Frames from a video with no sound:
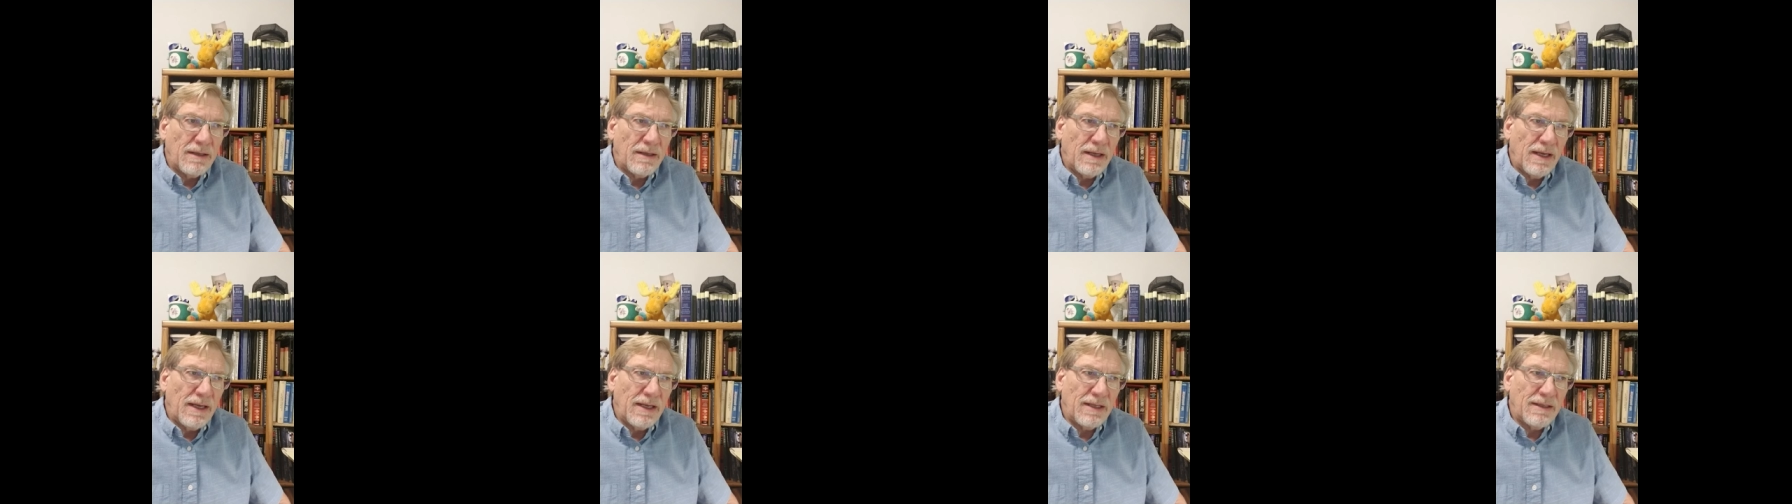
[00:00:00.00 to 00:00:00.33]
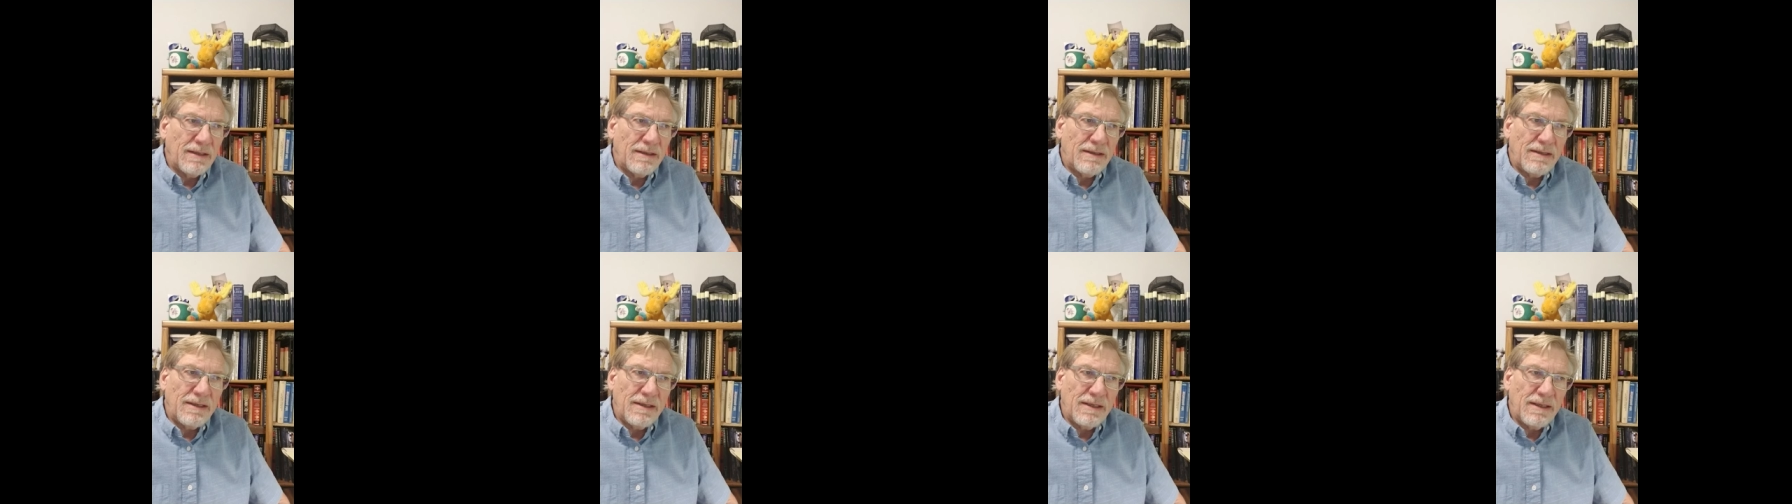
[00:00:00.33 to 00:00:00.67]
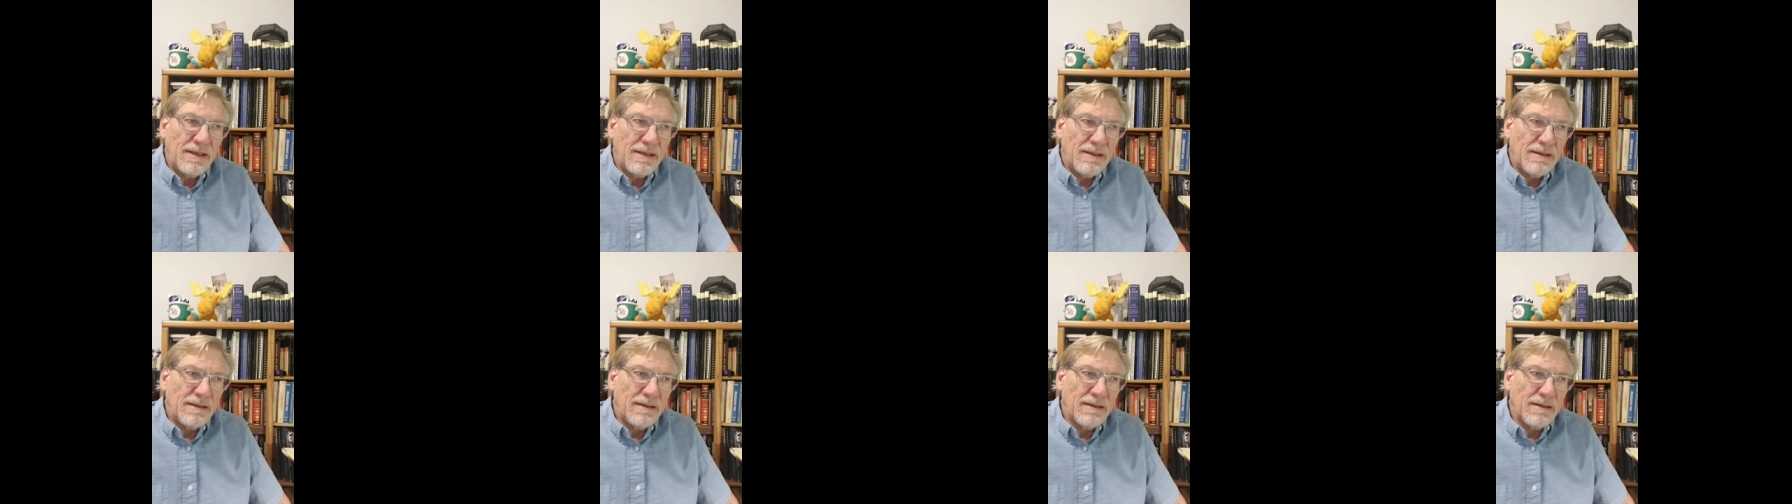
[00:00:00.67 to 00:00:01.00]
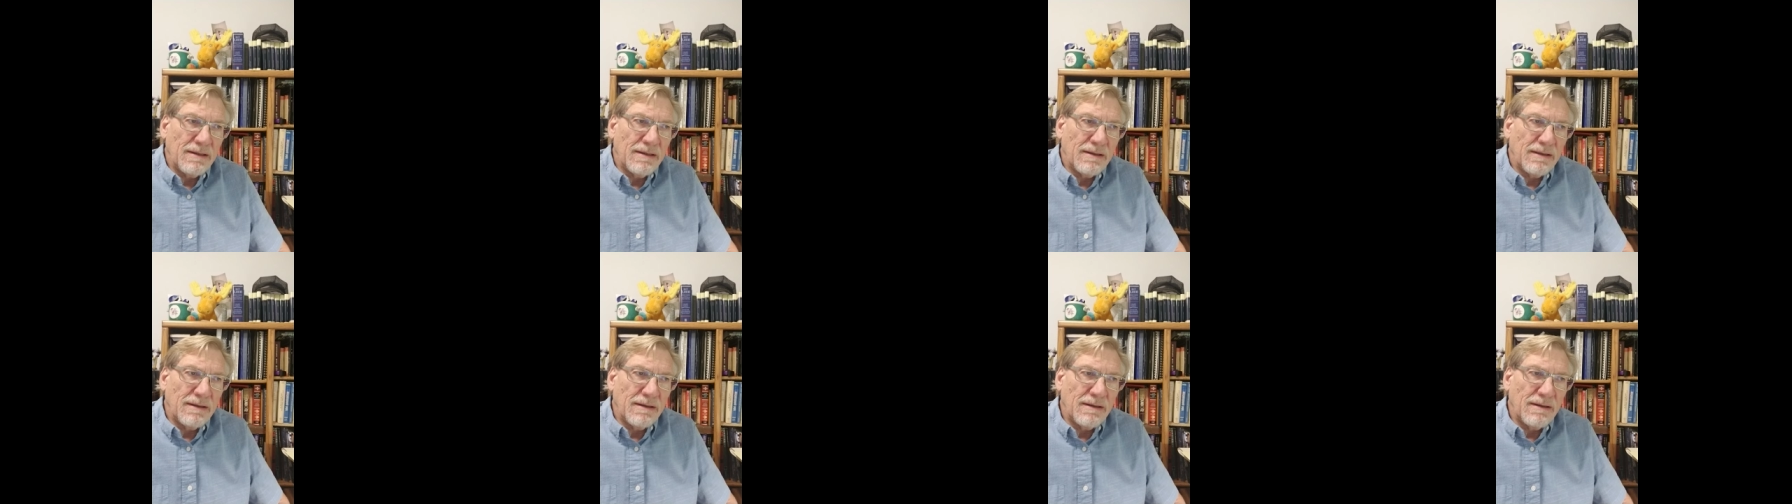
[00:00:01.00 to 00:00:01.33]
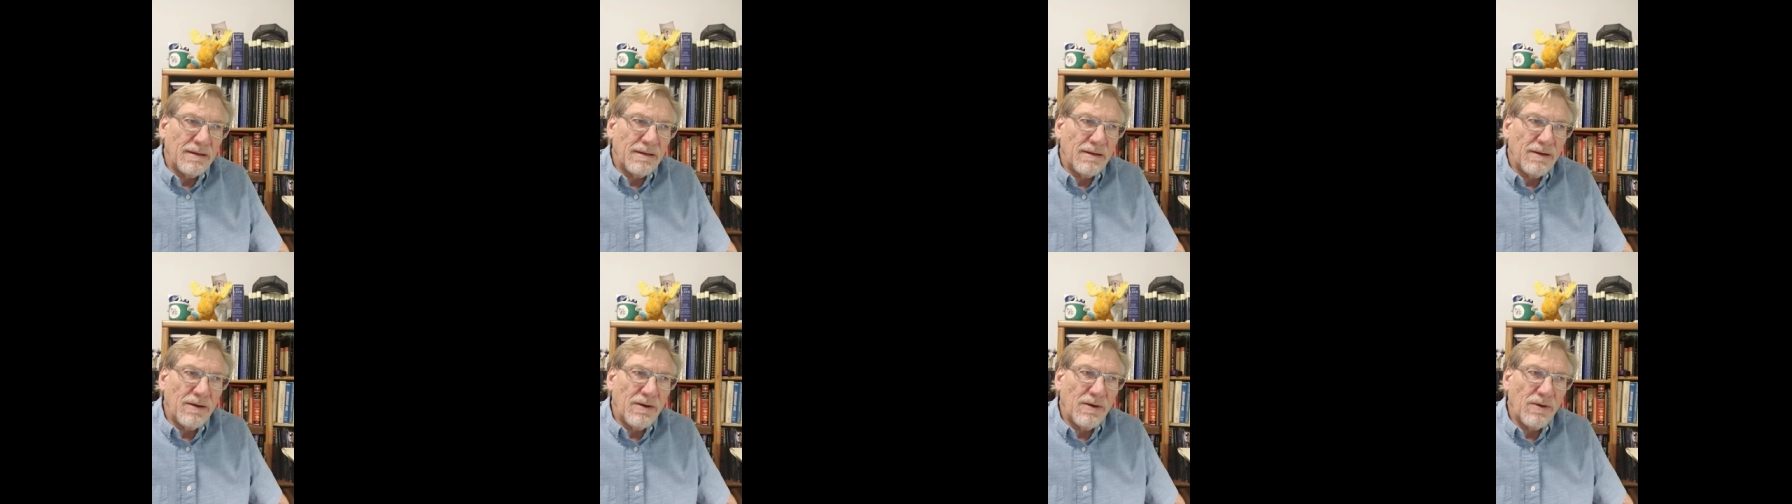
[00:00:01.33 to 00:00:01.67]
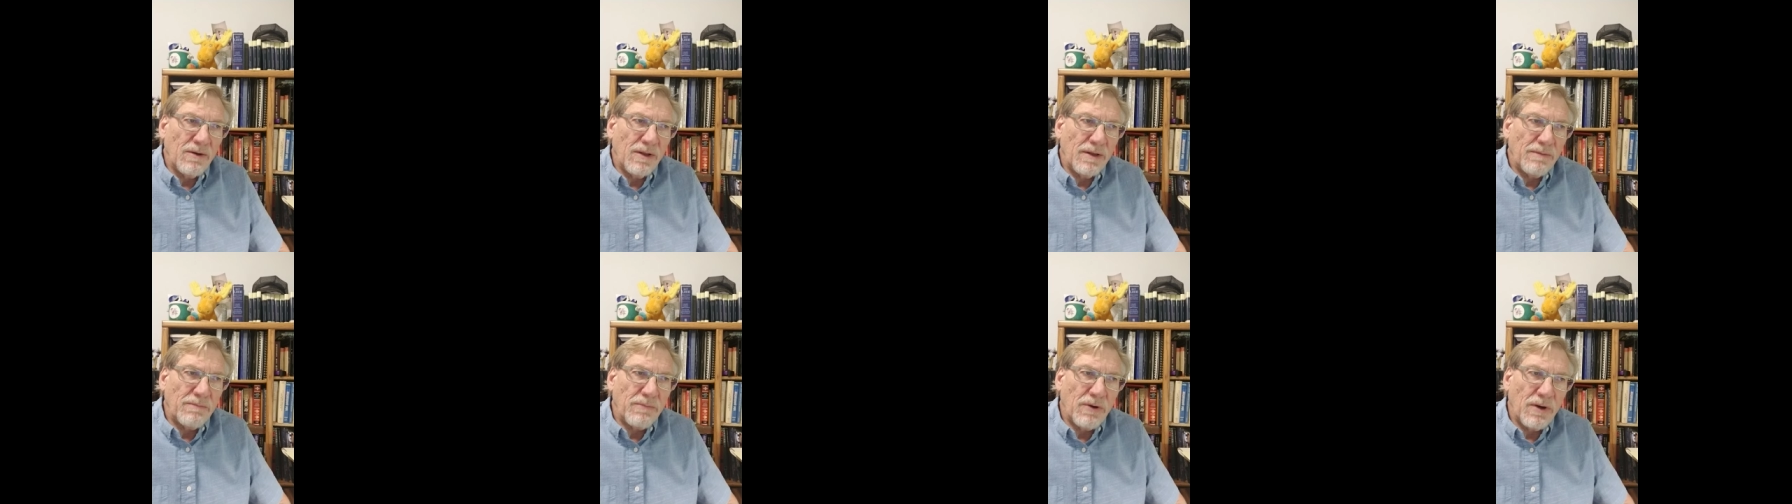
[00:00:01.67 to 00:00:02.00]
in the uh,
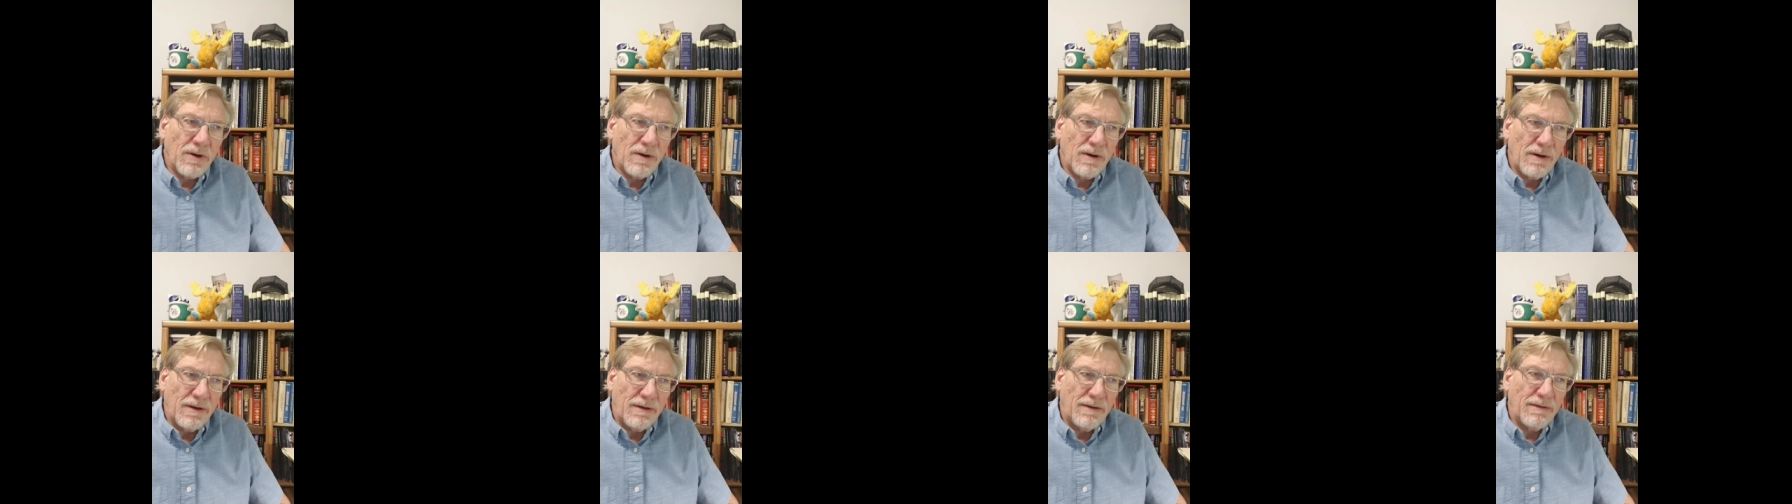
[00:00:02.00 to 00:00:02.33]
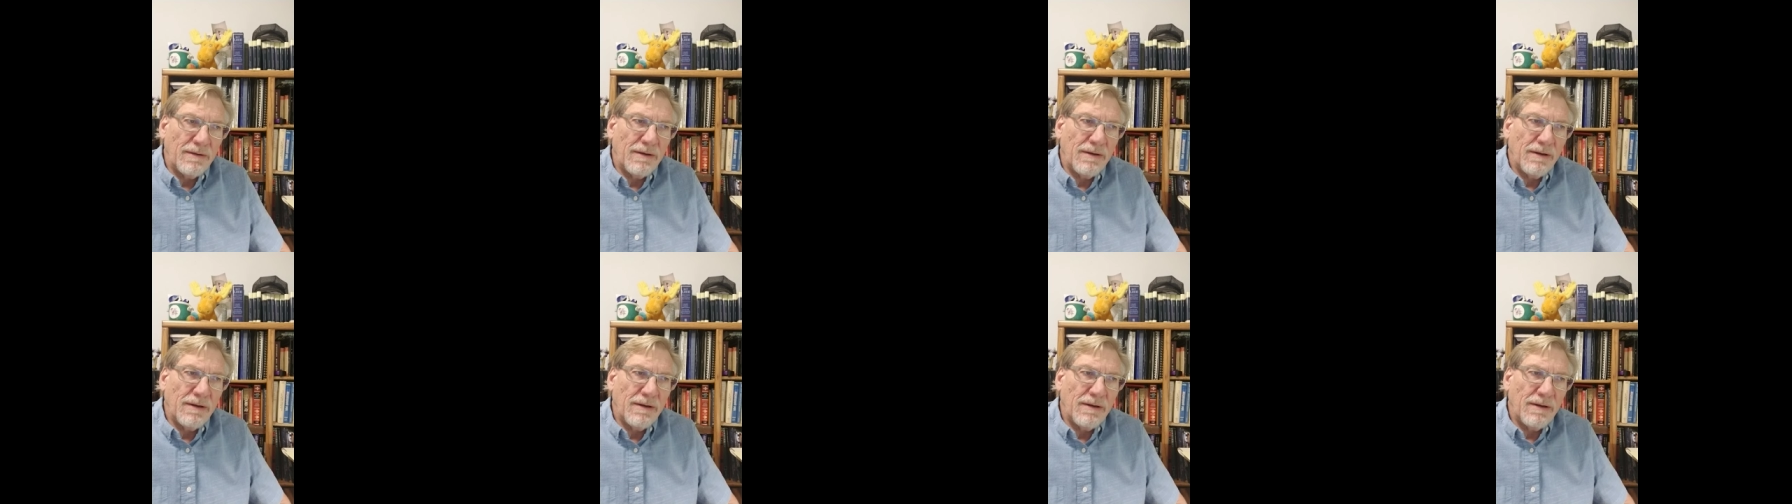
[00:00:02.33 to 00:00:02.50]
early part